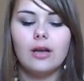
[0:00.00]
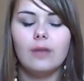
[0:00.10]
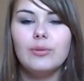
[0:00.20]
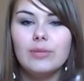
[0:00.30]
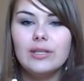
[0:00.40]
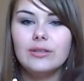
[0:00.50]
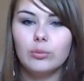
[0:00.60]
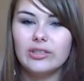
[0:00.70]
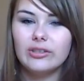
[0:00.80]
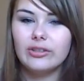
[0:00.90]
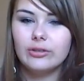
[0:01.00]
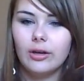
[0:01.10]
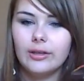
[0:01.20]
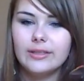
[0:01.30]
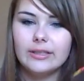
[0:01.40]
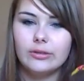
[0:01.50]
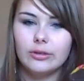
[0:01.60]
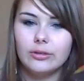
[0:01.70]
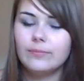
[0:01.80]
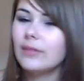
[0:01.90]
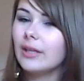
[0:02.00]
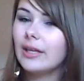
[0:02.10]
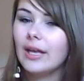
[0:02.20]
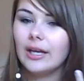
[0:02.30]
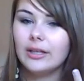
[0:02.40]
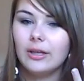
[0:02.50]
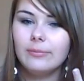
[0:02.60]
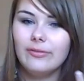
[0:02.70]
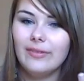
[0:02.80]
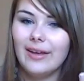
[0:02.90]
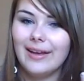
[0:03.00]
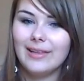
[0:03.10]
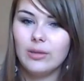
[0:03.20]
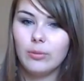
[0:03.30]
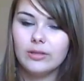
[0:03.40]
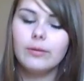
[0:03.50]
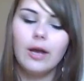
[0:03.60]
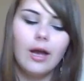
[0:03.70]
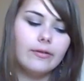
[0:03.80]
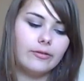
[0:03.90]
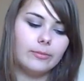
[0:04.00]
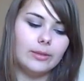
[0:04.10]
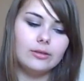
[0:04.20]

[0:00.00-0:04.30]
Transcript: I'm in medium, which is the darkest they do, and I'm fair, and it works perfect for me.